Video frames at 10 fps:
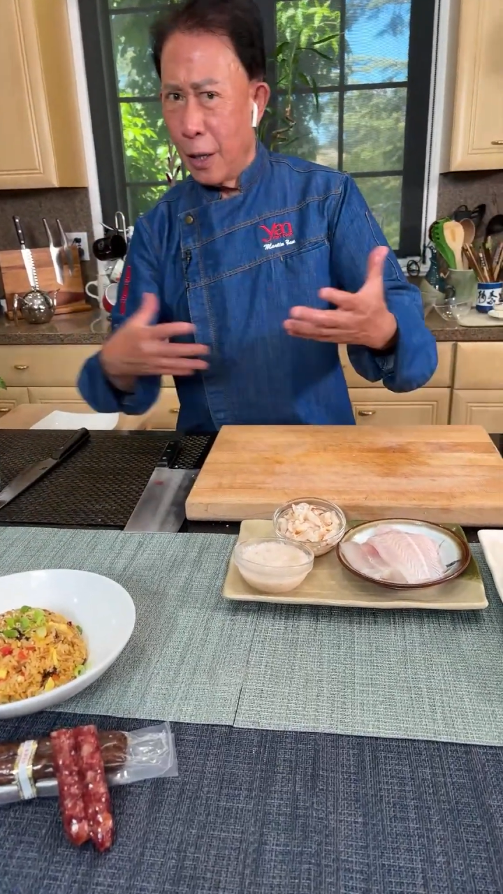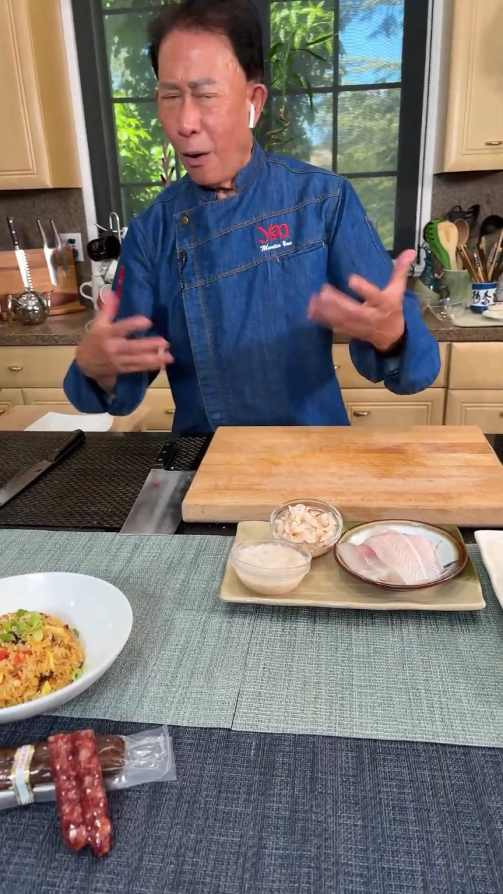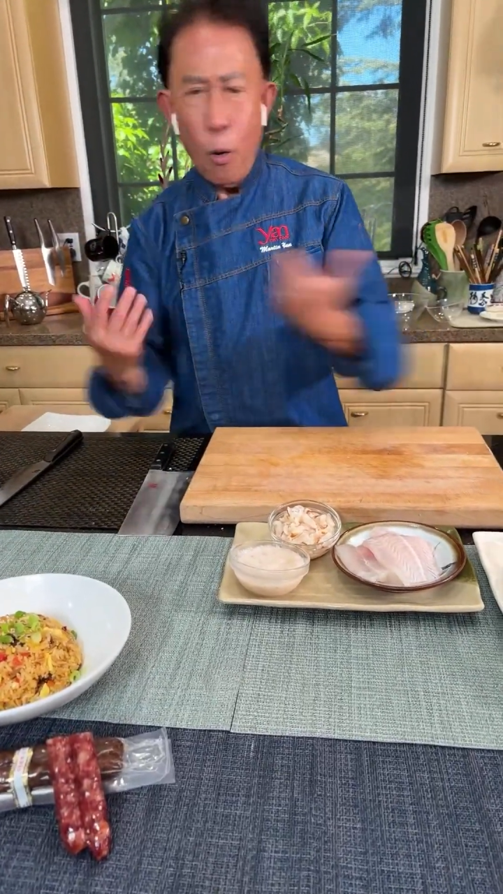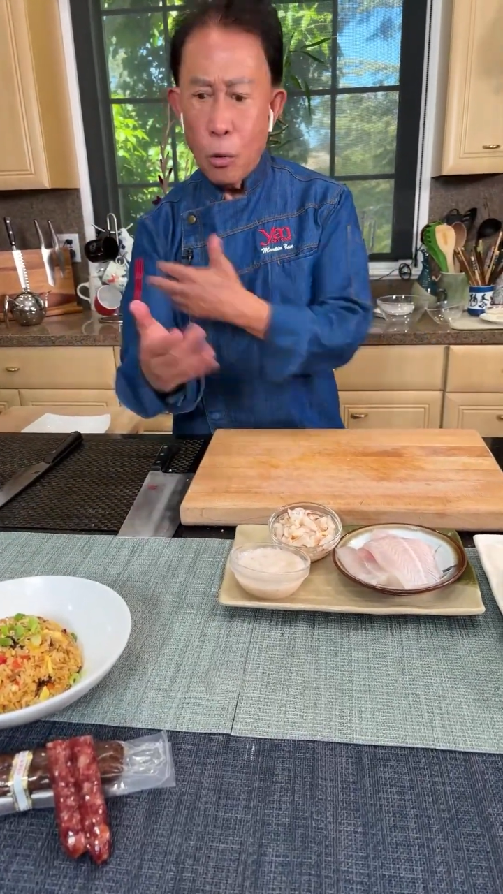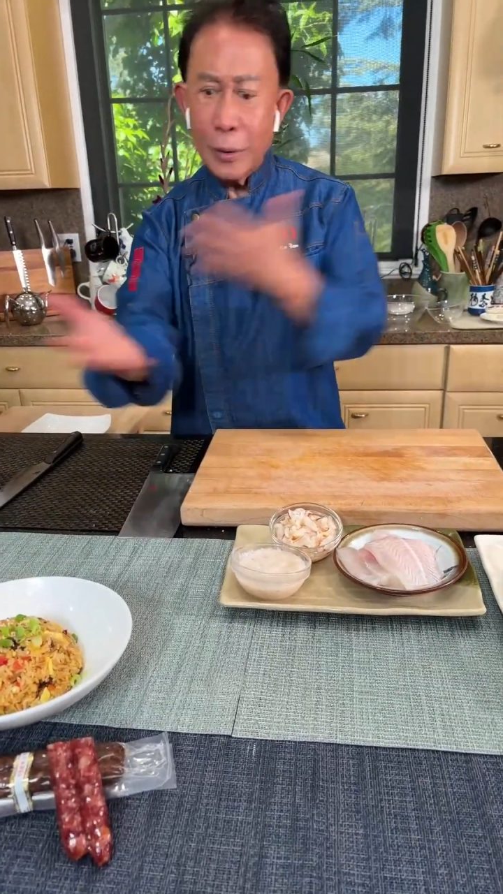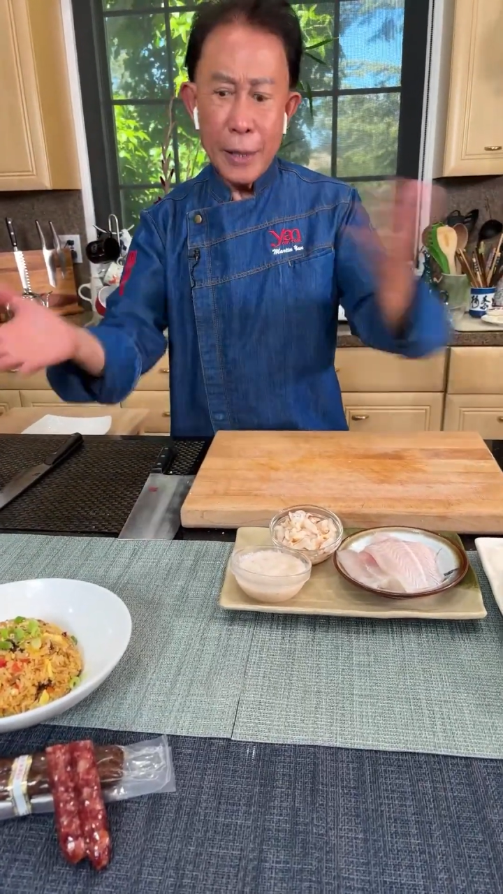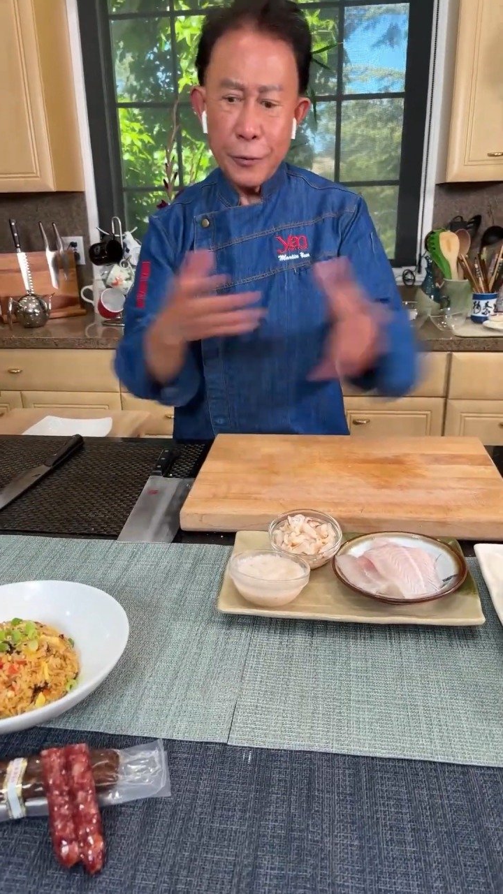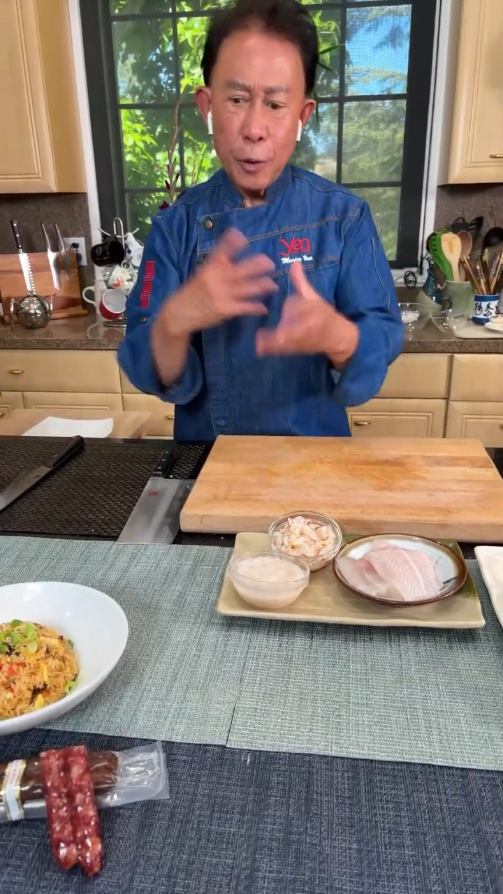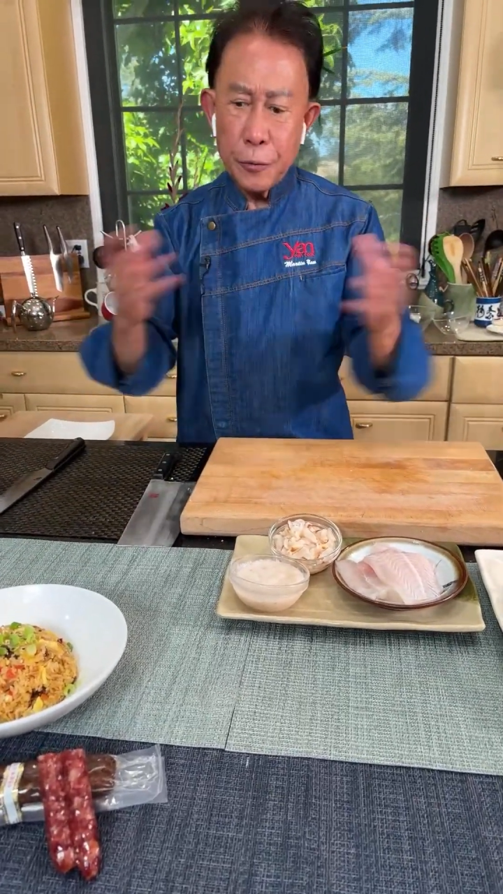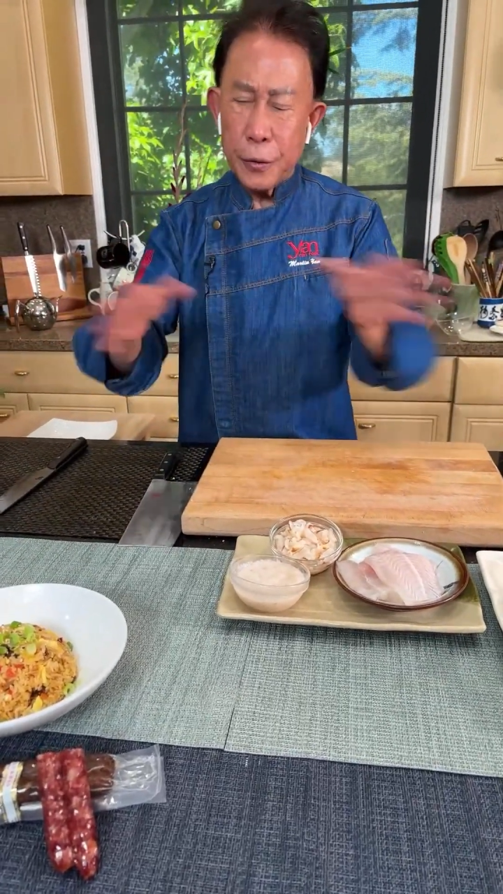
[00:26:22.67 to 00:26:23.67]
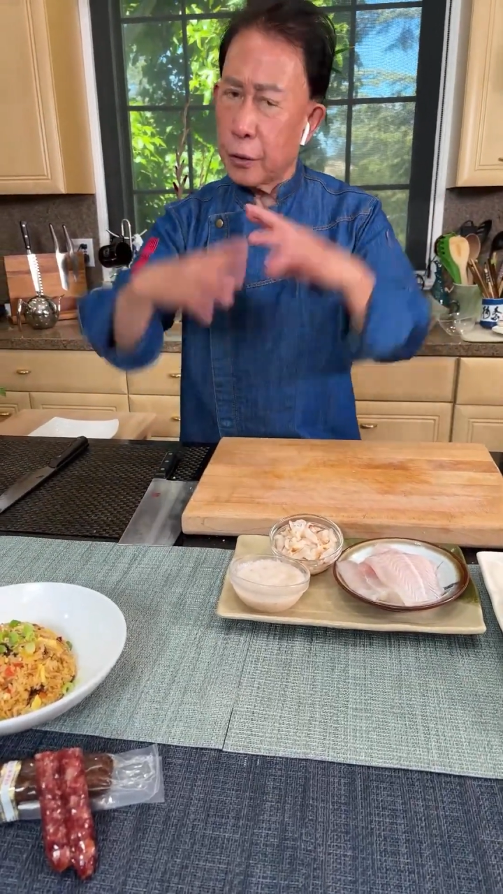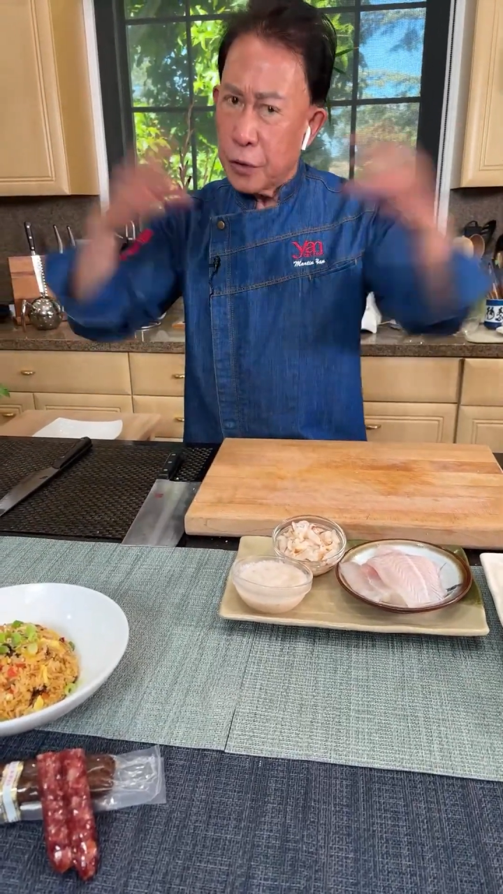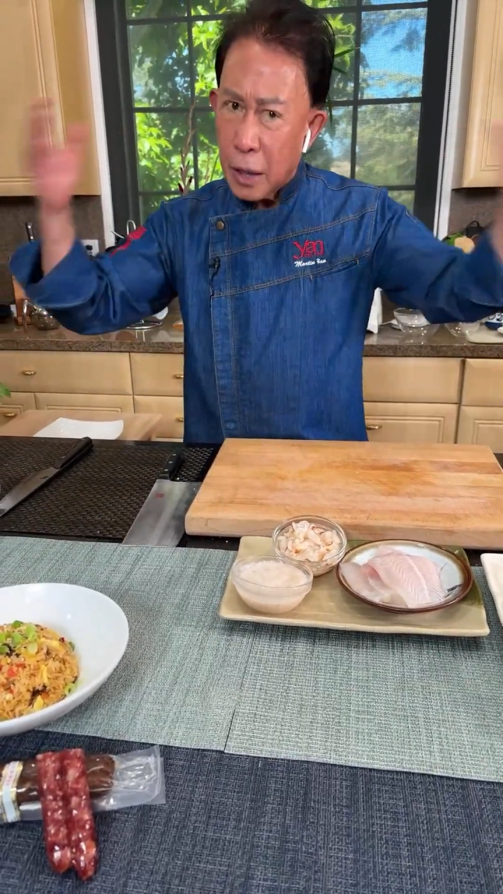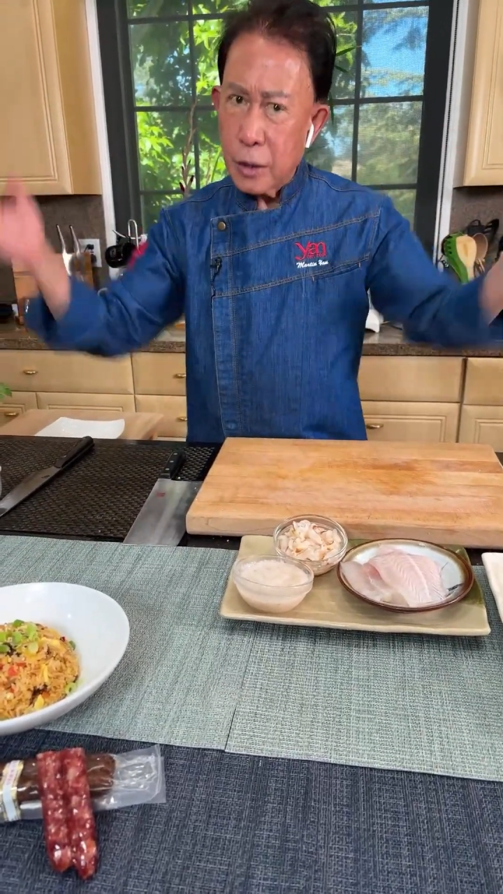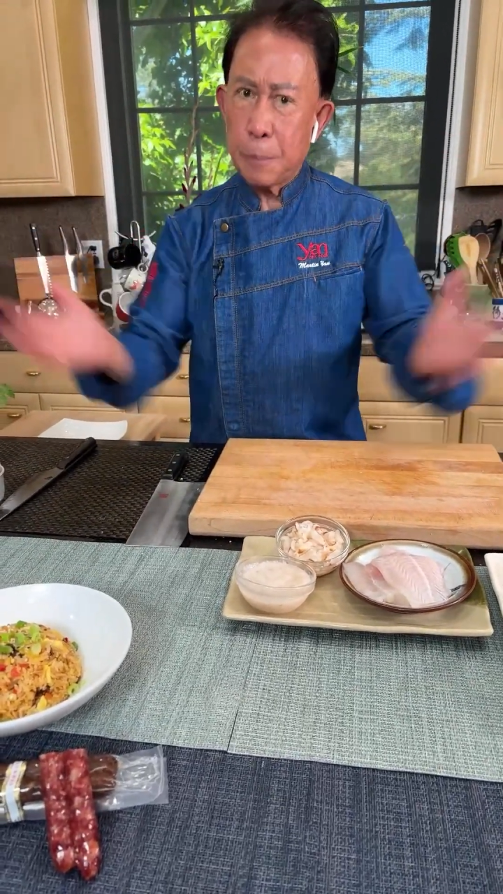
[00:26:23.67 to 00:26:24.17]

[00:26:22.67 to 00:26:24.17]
All the leftover, you can